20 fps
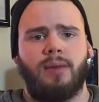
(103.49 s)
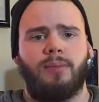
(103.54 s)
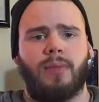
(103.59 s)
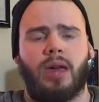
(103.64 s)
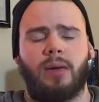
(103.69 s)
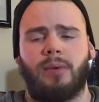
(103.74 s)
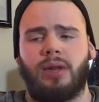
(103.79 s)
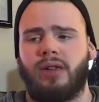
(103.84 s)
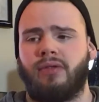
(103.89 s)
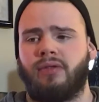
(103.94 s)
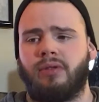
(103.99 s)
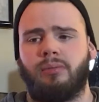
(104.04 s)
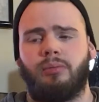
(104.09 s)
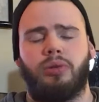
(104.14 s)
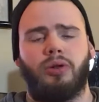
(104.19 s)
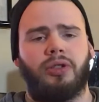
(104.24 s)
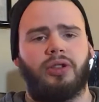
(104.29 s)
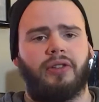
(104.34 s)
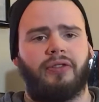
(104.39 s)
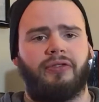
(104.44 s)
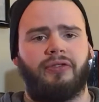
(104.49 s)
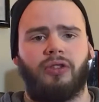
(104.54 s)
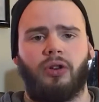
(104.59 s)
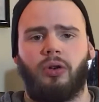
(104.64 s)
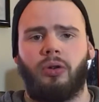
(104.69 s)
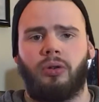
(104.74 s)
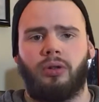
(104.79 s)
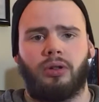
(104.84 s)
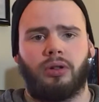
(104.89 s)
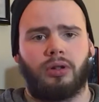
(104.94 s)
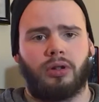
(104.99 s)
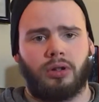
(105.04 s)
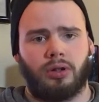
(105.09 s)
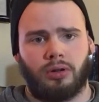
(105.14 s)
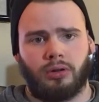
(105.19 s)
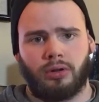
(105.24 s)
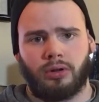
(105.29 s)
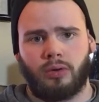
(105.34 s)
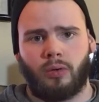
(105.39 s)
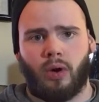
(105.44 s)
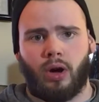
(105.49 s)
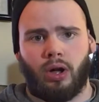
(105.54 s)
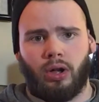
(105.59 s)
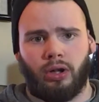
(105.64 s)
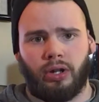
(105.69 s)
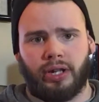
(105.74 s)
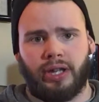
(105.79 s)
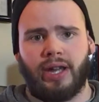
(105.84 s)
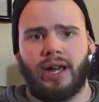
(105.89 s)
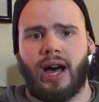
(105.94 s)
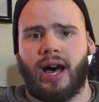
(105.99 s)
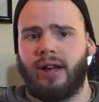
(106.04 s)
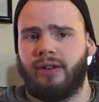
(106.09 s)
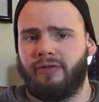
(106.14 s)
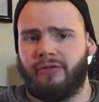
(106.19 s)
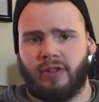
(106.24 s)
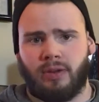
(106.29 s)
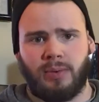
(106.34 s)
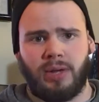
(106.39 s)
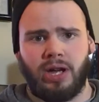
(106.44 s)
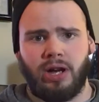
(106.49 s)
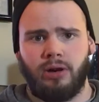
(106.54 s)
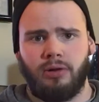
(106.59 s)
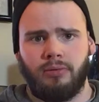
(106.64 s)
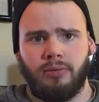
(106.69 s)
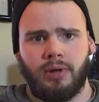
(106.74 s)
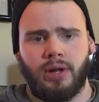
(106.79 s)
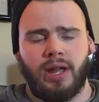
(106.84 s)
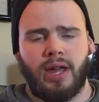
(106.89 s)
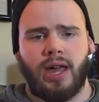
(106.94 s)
maybe even put the full quality on Vimeo.